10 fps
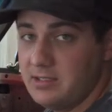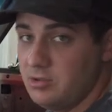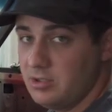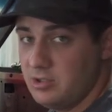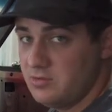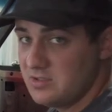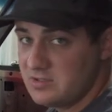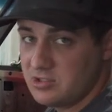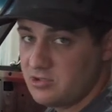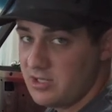You can use this
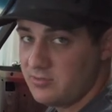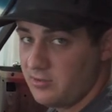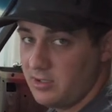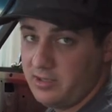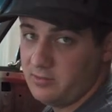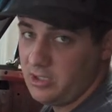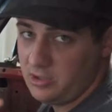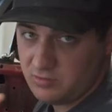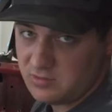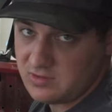to transfer and, and
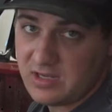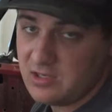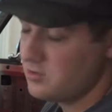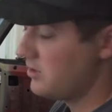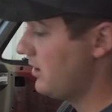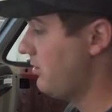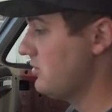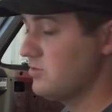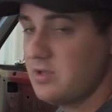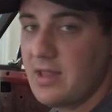use this gauge on anybody.
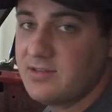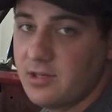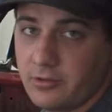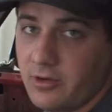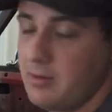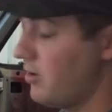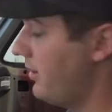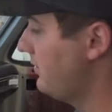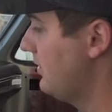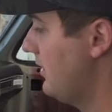So that's another great product.